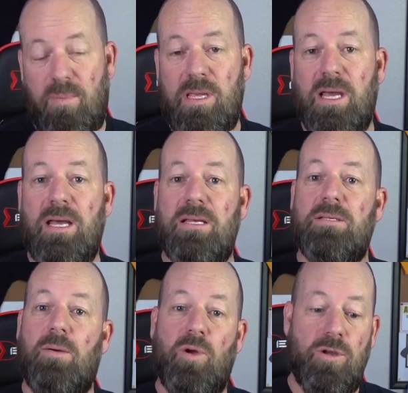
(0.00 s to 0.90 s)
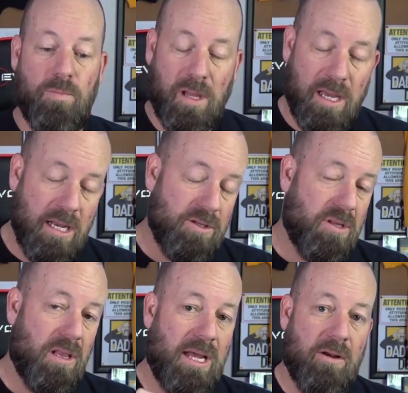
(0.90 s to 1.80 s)
because when you plug it into
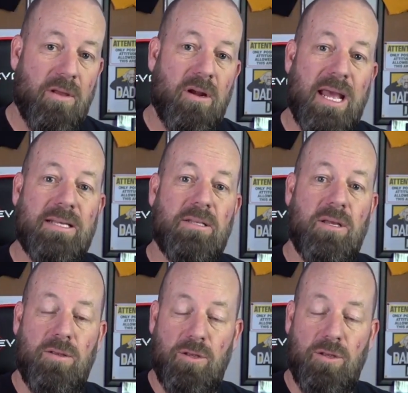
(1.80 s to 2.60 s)
the lighter there, it has the